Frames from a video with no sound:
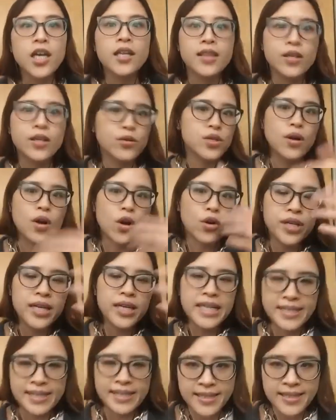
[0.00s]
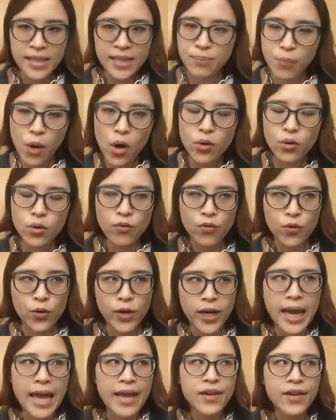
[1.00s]
there's already an existing model for
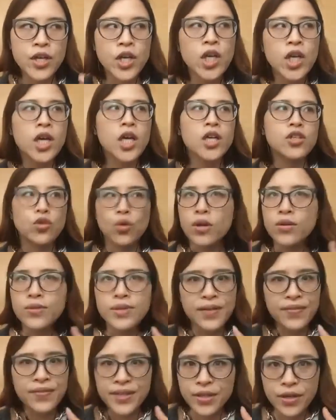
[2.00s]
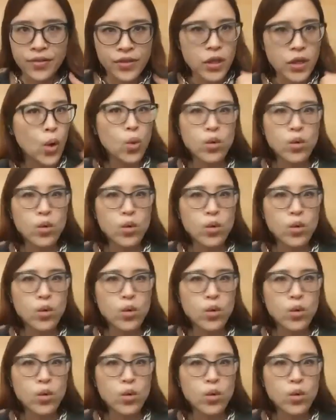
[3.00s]
it. And Toronto's definitely not the